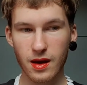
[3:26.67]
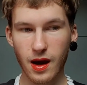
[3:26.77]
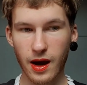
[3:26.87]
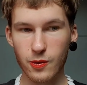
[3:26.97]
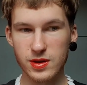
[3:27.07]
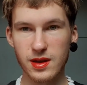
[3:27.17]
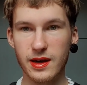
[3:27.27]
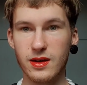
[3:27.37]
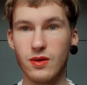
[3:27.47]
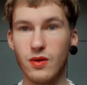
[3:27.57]
I was
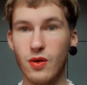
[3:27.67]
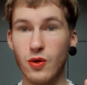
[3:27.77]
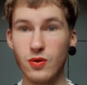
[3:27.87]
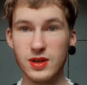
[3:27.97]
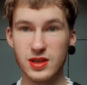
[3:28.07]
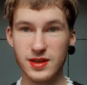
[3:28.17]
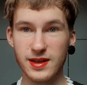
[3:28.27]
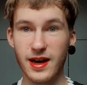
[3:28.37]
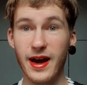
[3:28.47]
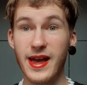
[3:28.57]
like, holy
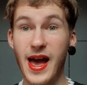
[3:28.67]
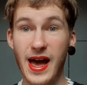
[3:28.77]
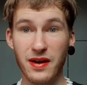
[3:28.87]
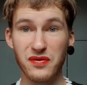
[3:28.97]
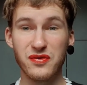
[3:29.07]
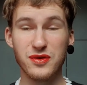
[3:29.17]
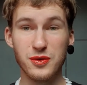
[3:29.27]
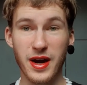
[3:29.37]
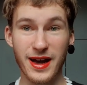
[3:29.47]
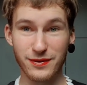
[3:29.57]
shit, I have to
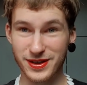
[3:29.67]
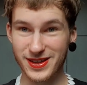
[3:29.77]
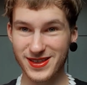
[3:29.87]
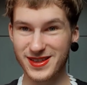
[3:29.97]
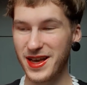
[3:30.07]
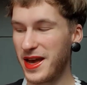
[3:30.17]
have this.